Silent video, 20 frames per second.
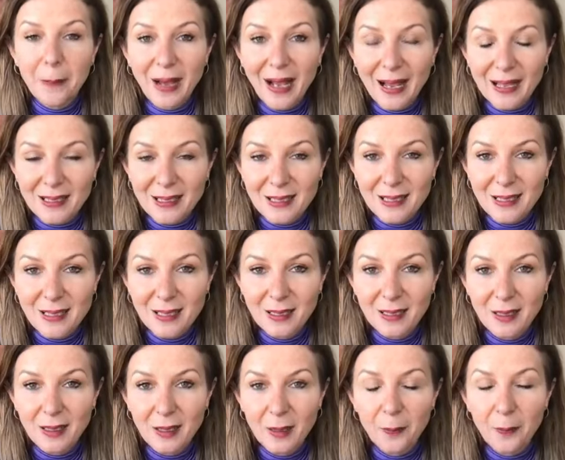
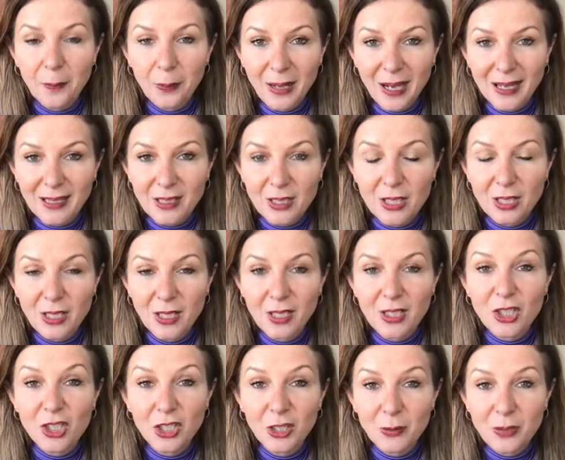But
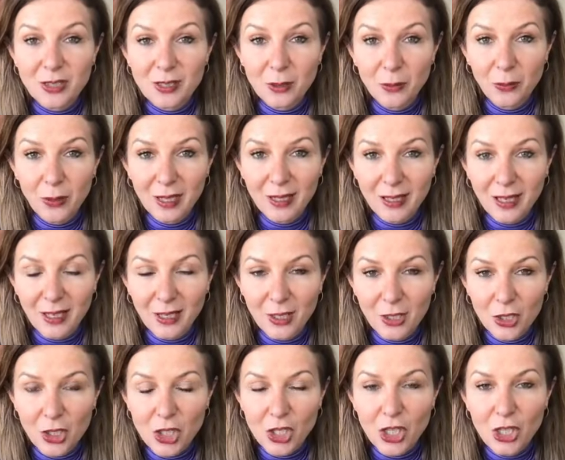she was a
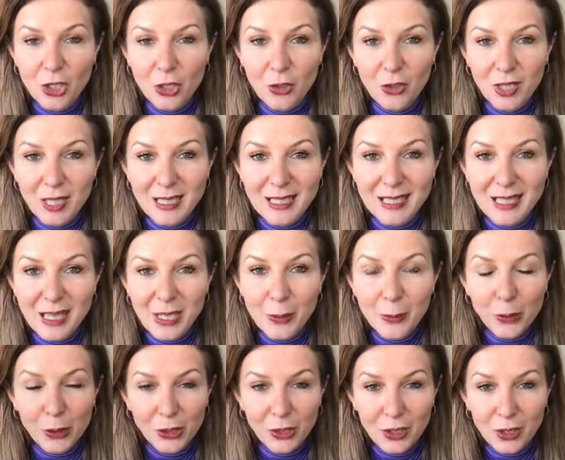winner. She knew the
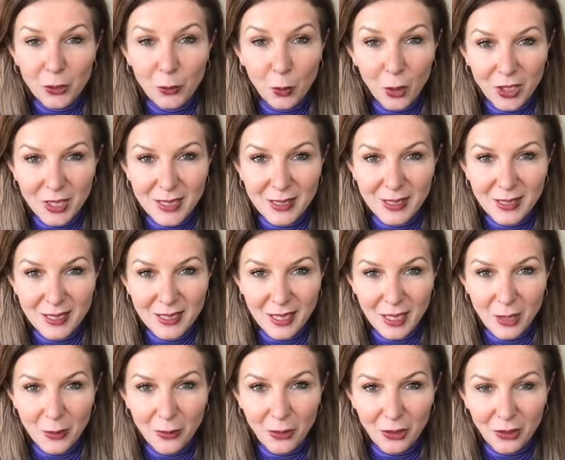D word. What's the
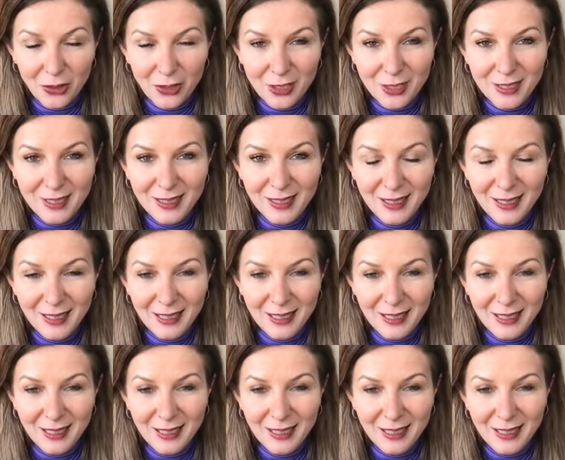D word?